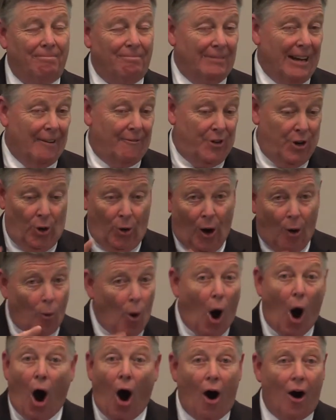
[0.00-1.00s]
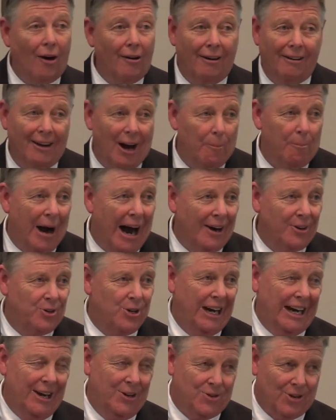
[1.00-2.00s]
if you are wrong about
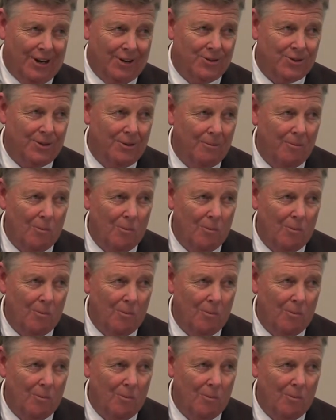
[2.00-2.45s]
Jesus,